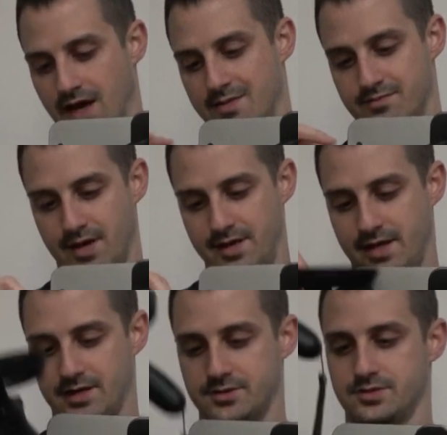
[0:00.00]
I might
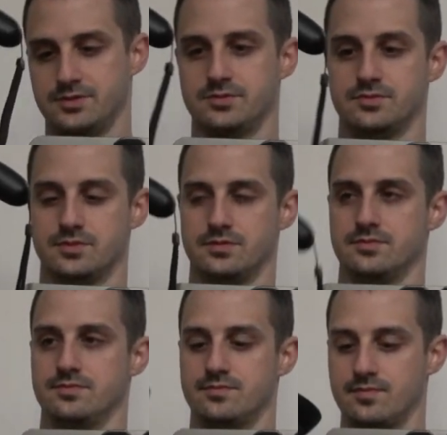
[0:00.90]
actually do,
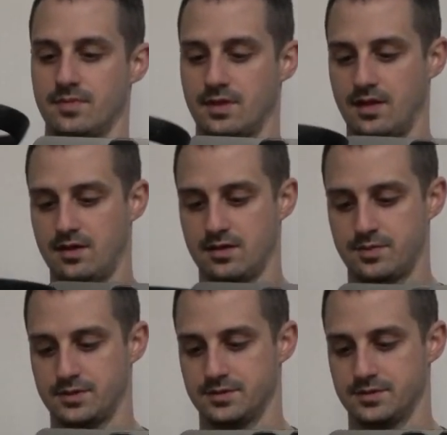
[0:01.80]
probably